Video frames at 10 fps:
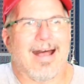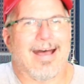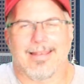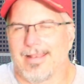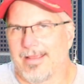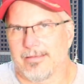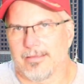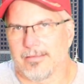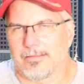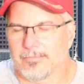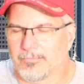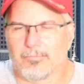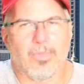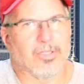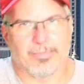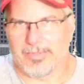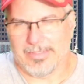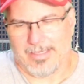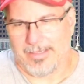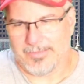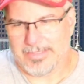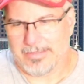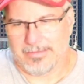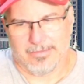Hotlanta multiple times.